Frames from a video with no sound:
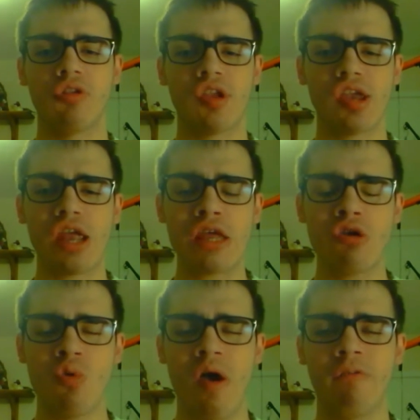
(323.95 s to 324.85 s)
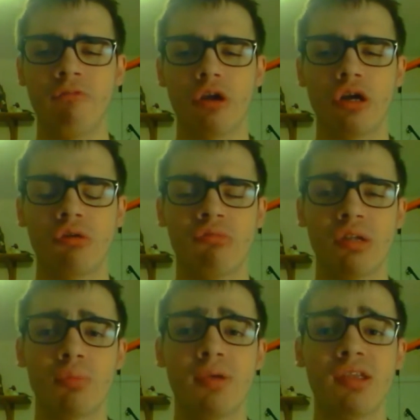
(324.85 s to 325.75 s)
Today you have learned a
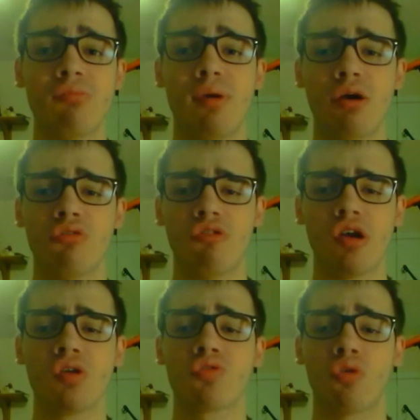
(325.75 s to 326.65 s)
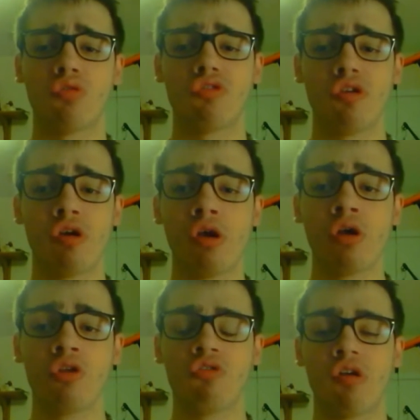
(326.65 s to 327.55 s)
little bit about Toronto's culture,
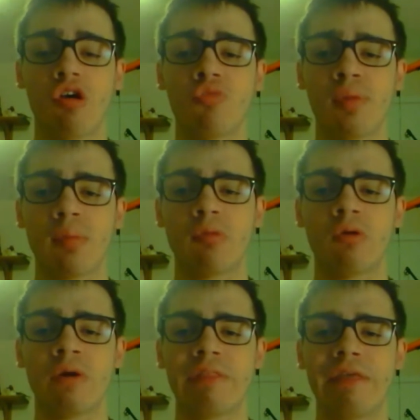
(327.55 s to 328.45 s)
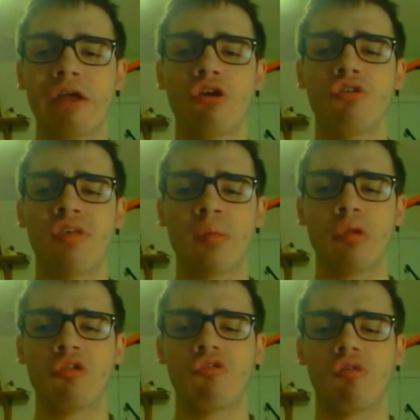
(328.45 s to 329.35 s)
Toronto's people, and the
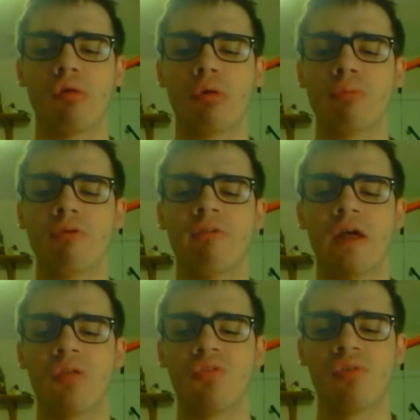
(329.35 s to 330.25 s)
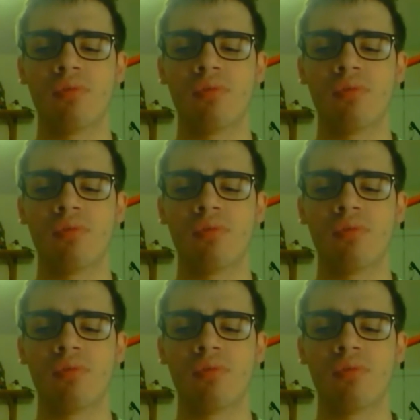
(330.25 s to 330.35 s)
entertainment Toronto provides.